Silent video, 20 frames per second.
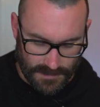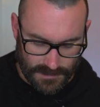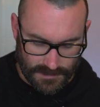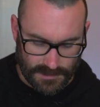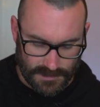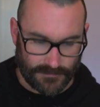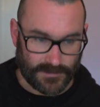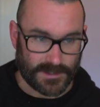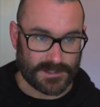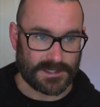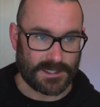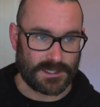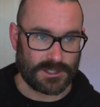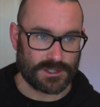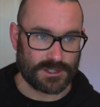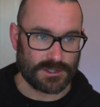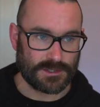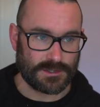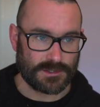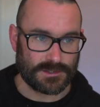So if I say
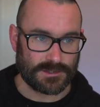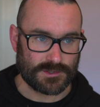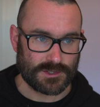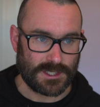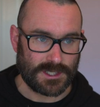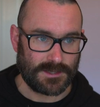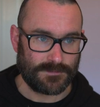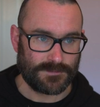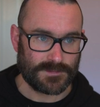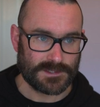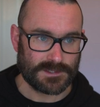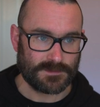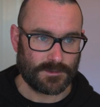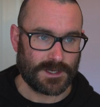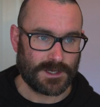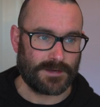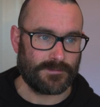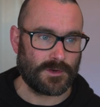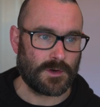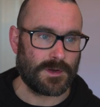show streams,
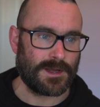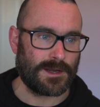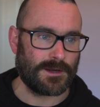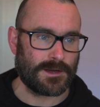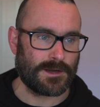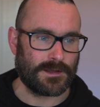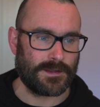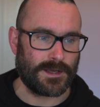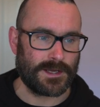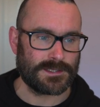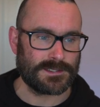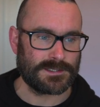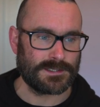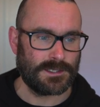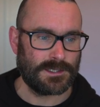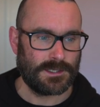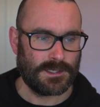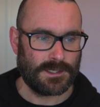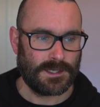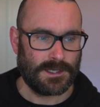we can have a quick look at that,
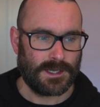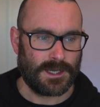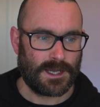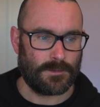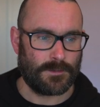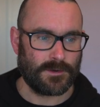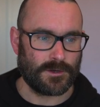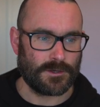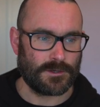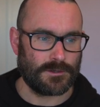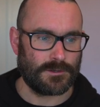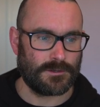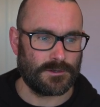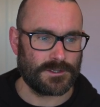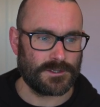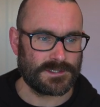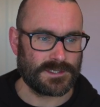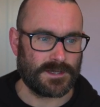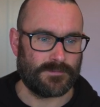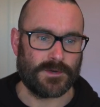and we've got
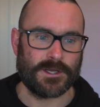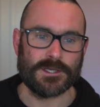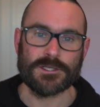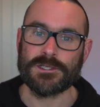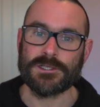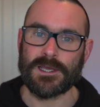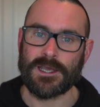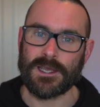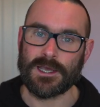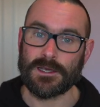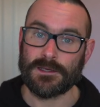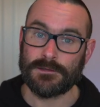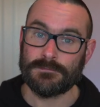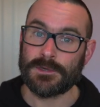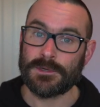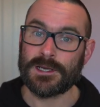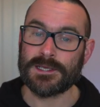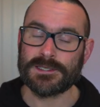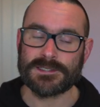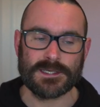orders enriched here,
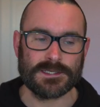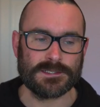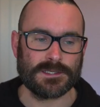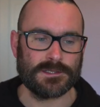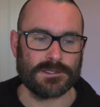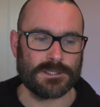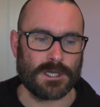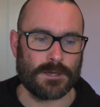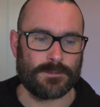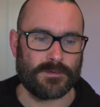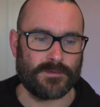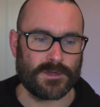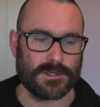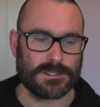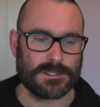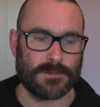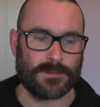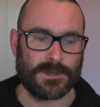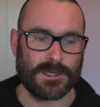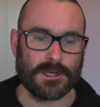and it sits on top of a
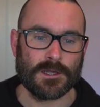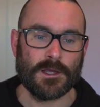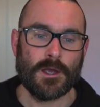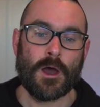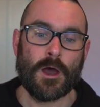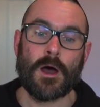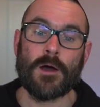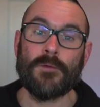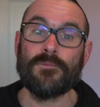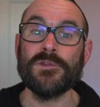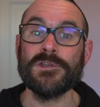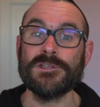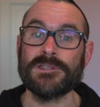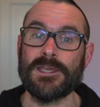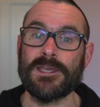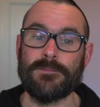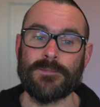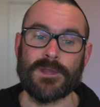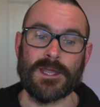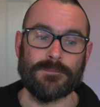topic of the
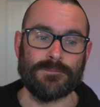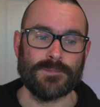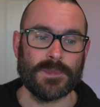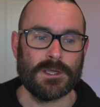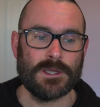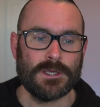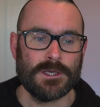same name.